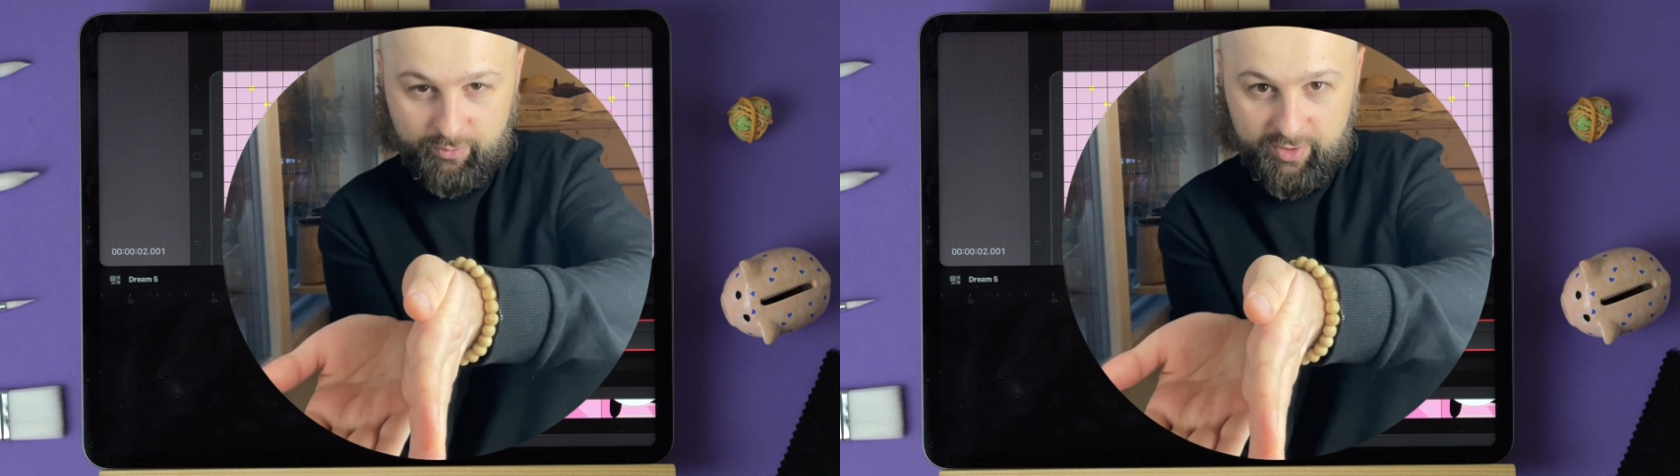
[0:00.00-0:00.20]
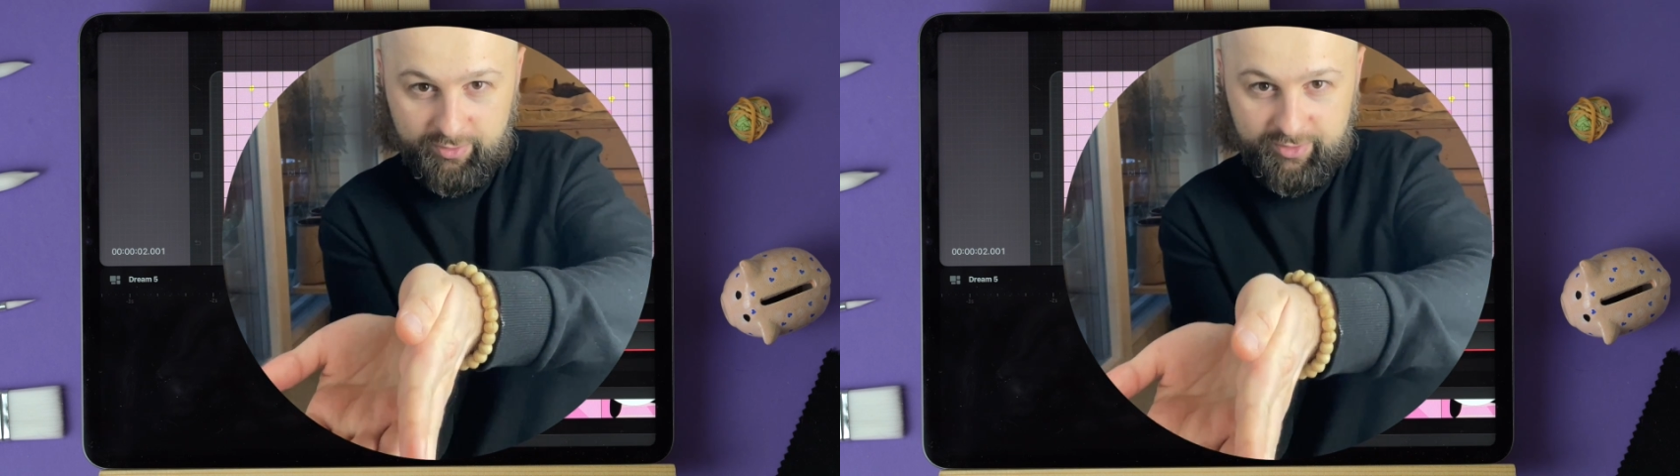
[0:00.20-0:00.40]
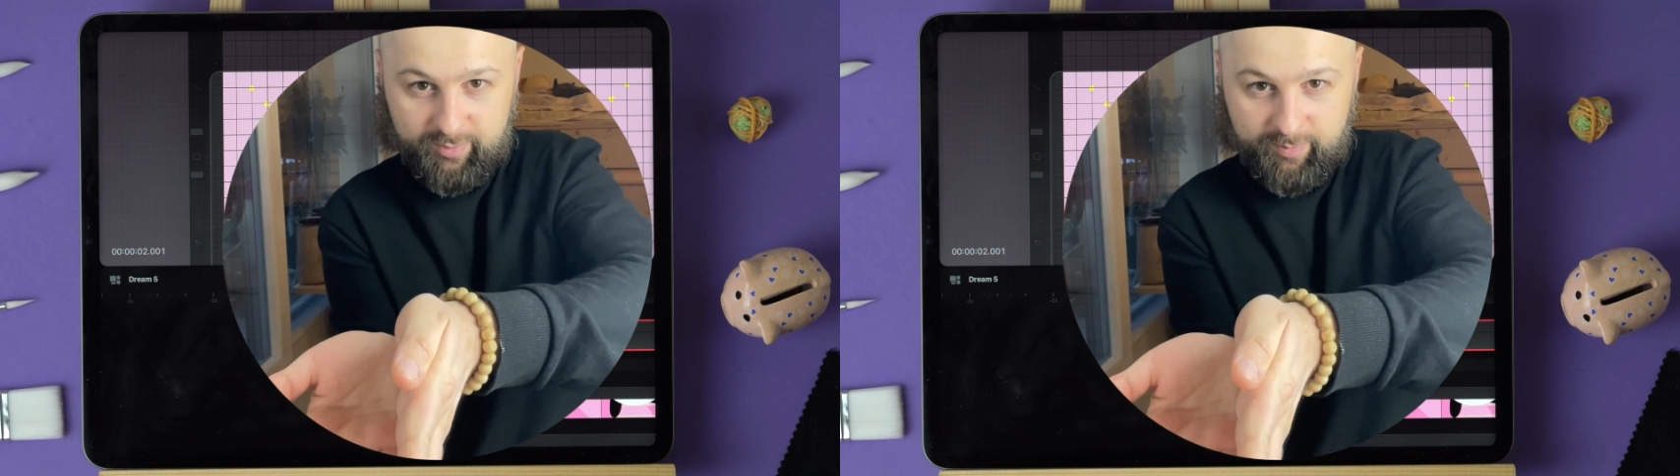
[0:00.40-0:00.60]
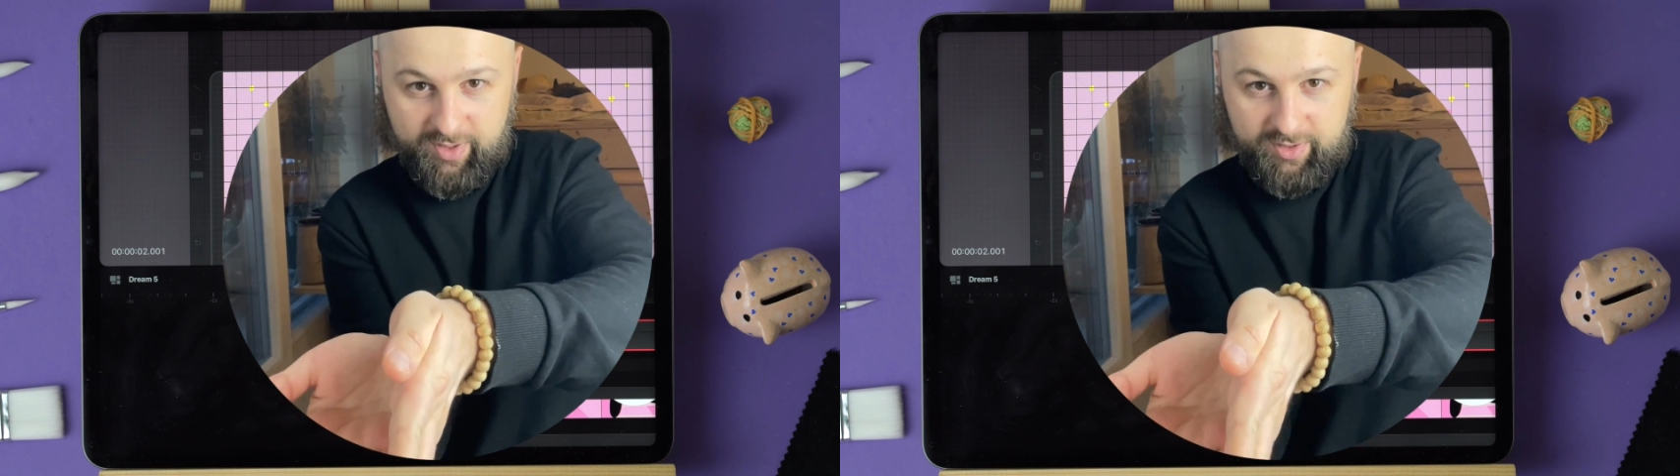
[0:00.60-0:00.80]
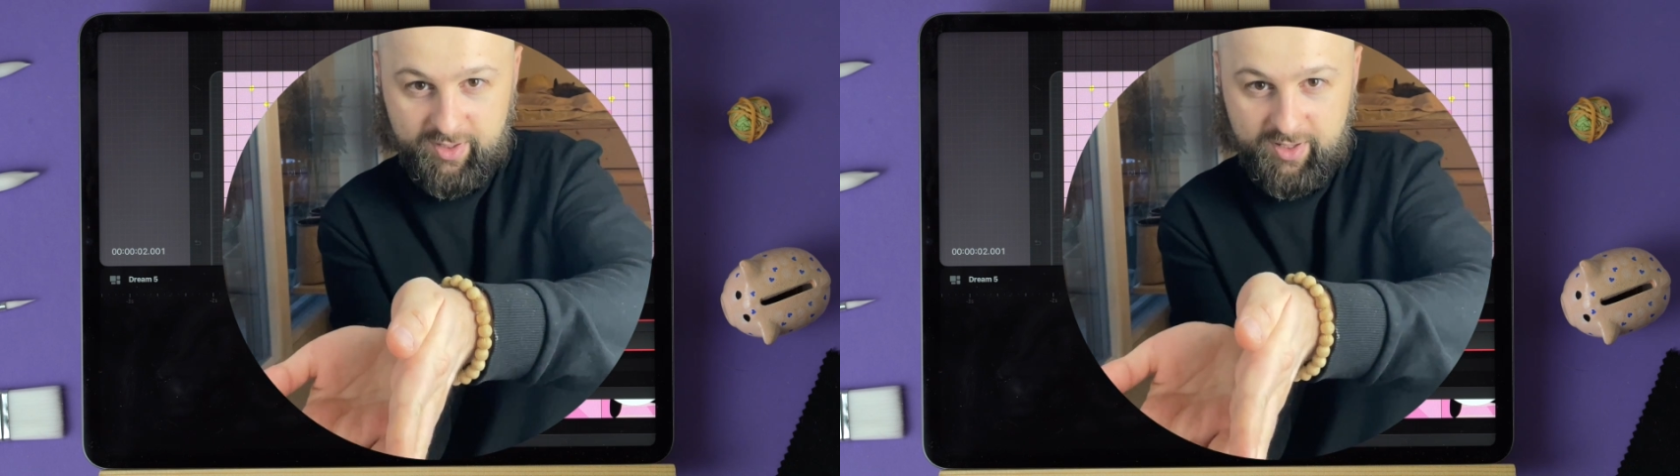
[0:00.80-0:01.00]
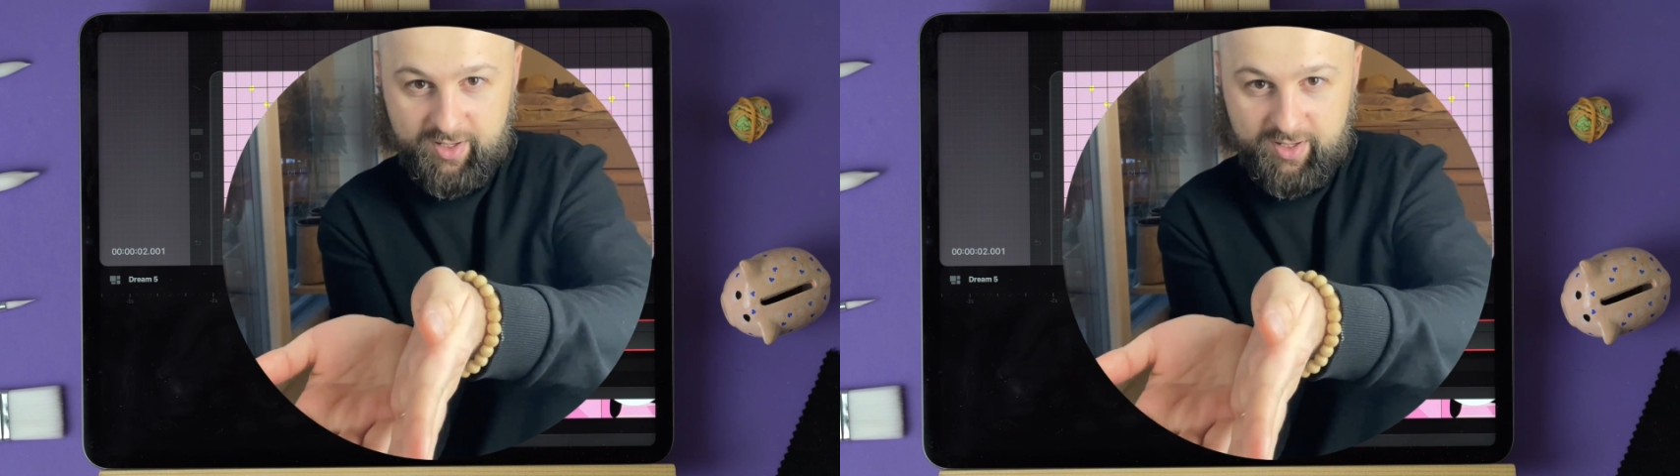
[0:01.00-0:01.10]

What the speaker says: we're in this part.